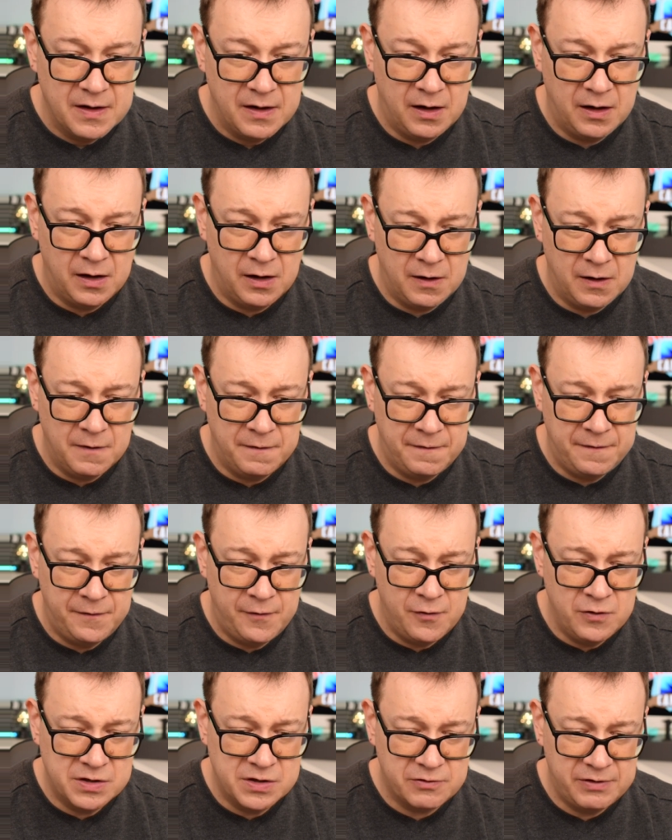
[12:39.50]
uh,
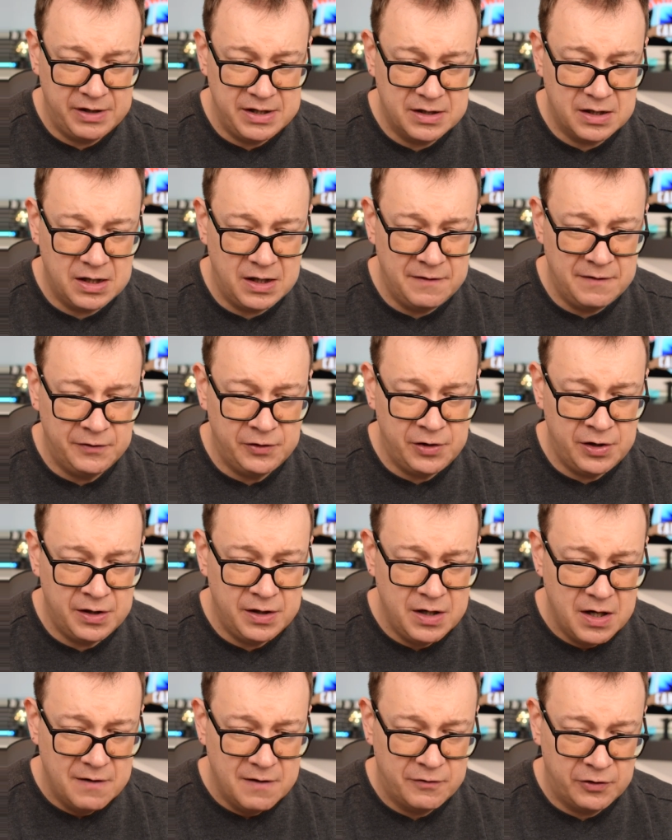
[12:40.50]
full screen
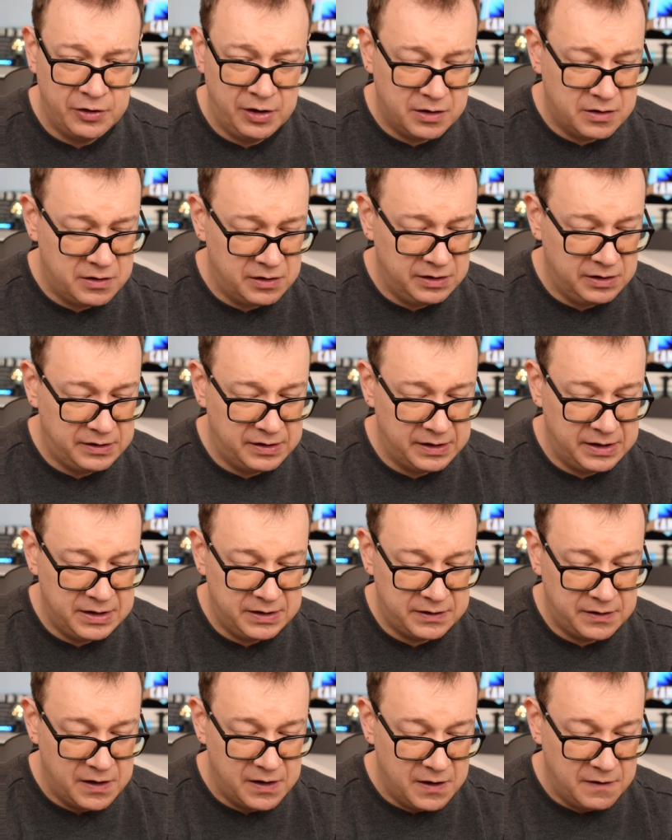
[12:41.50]
cover for the
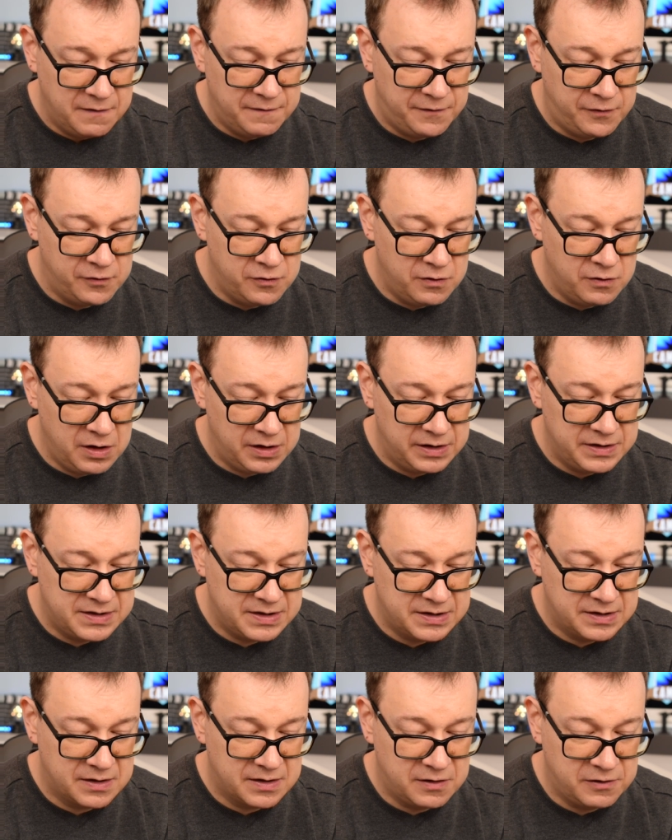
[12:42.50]
content full
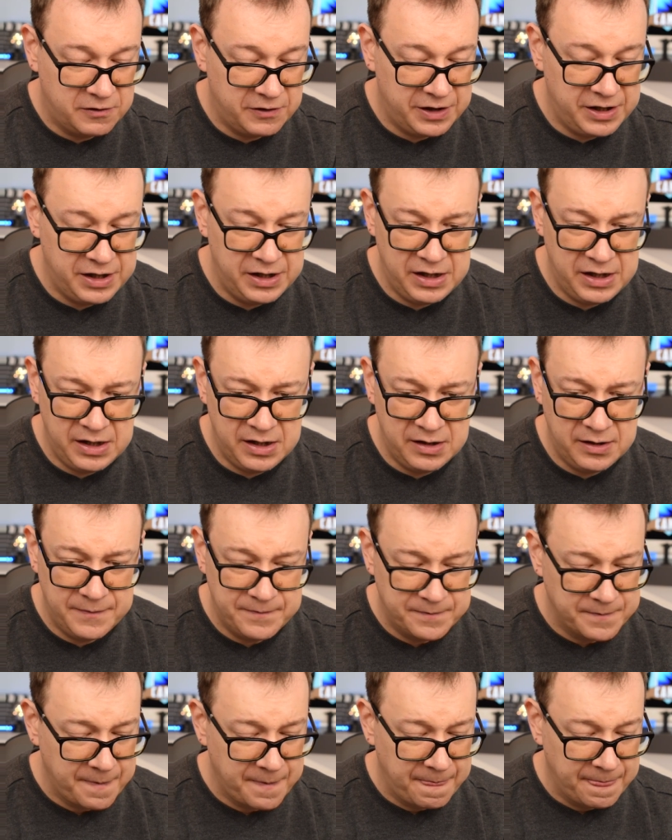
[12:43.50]
screen
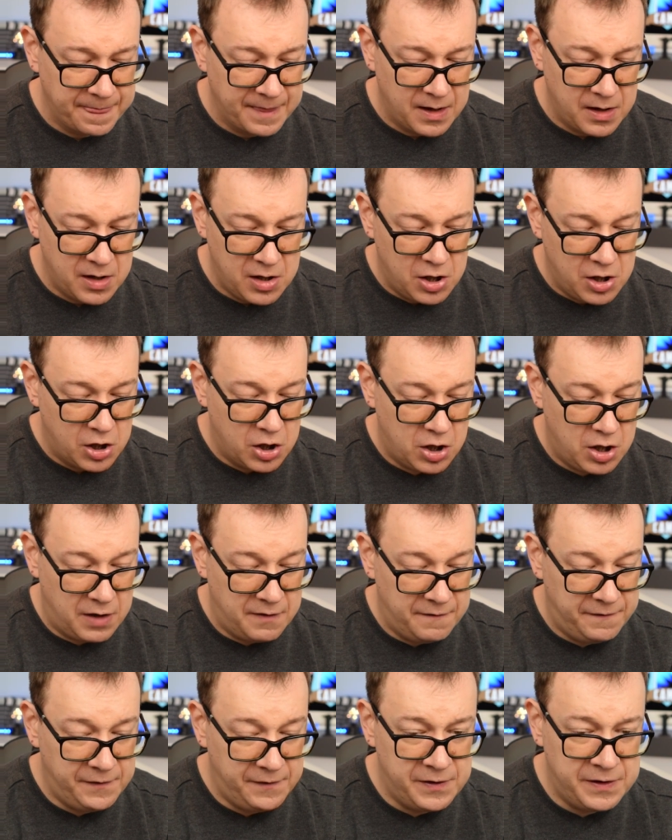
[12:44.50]

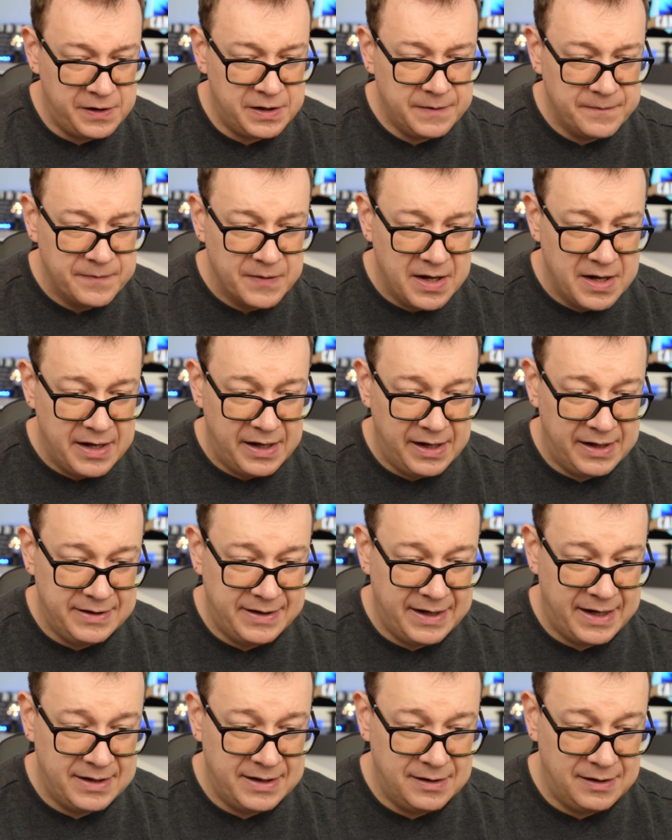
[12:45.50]
cover and
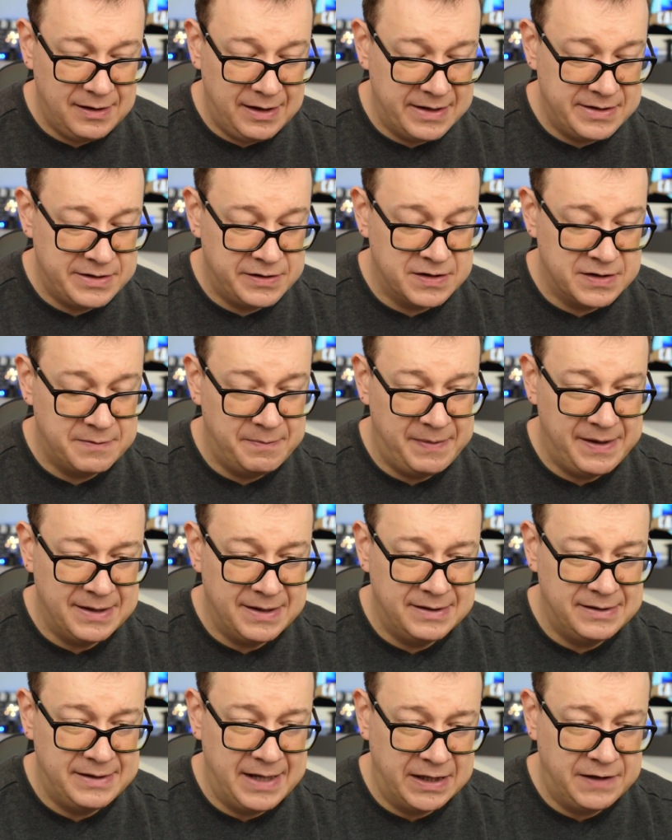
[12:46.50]
then let's just build
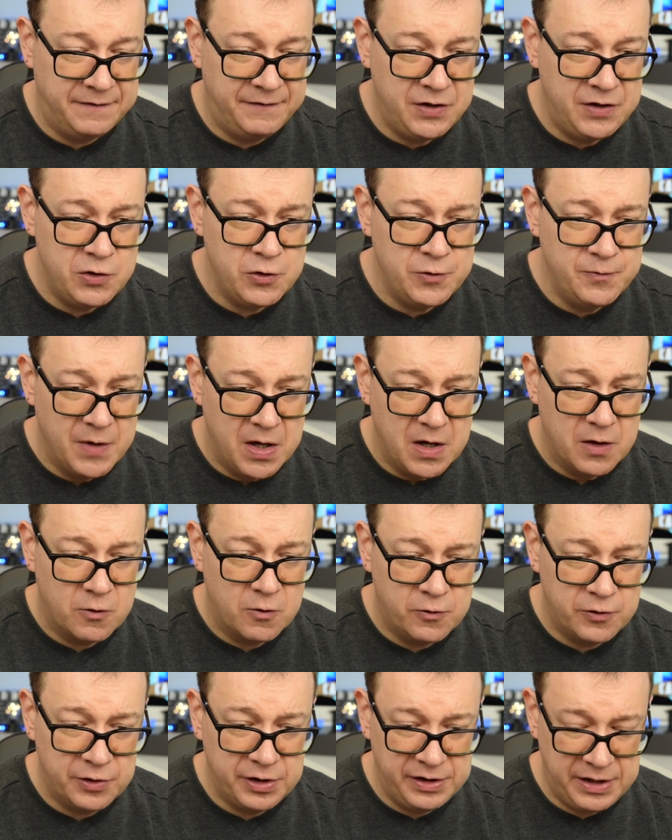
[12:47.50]
that view
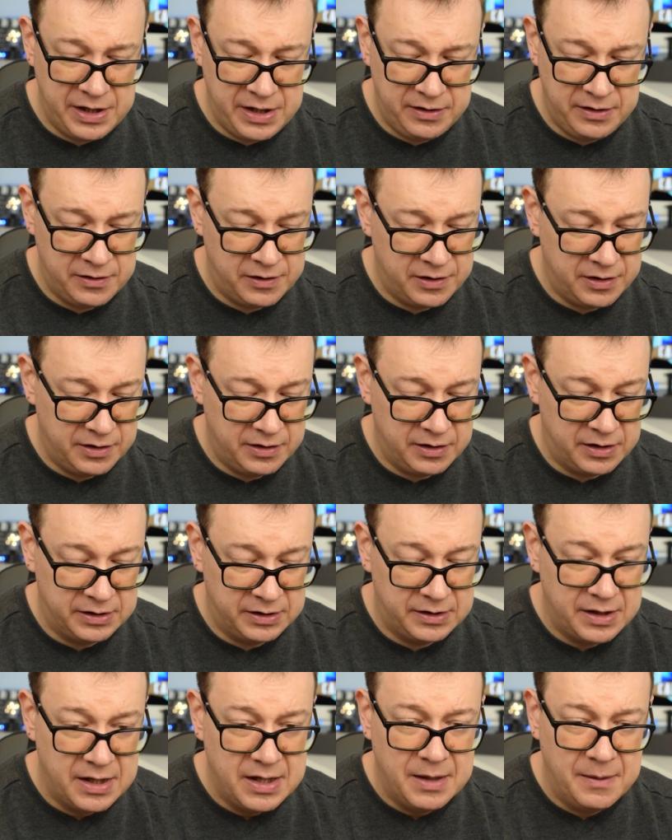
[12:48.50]
coordinator dot
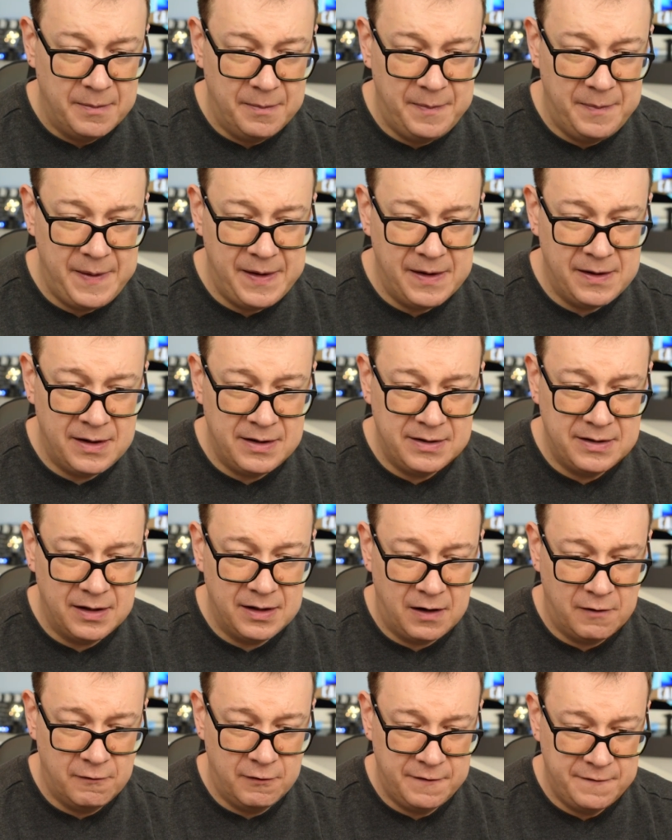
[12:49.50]
build
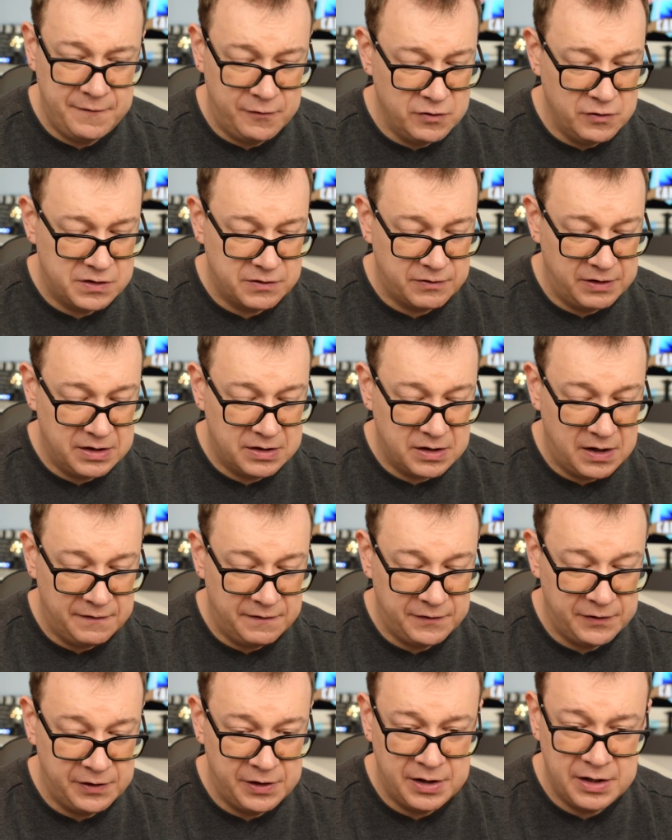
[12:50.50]
our full screen
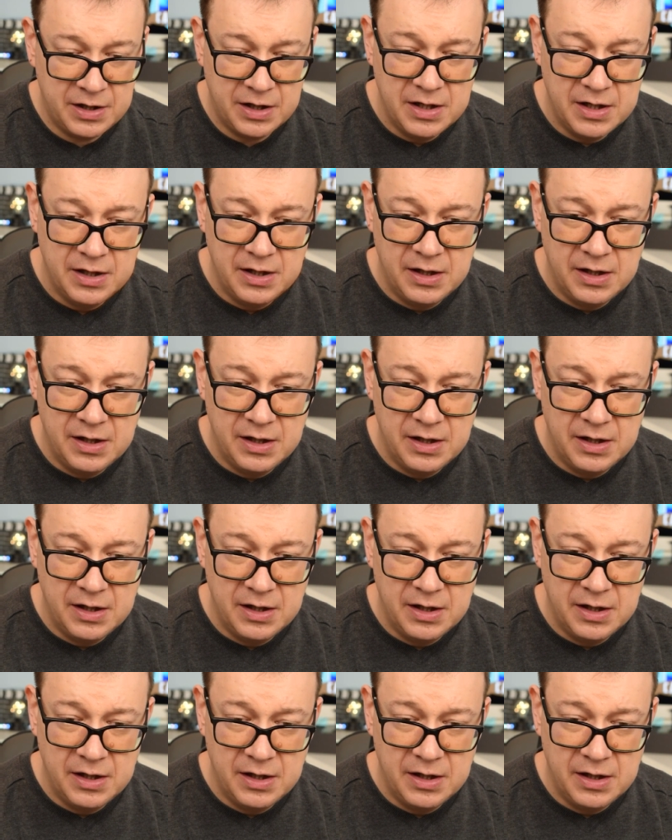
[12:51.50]
cover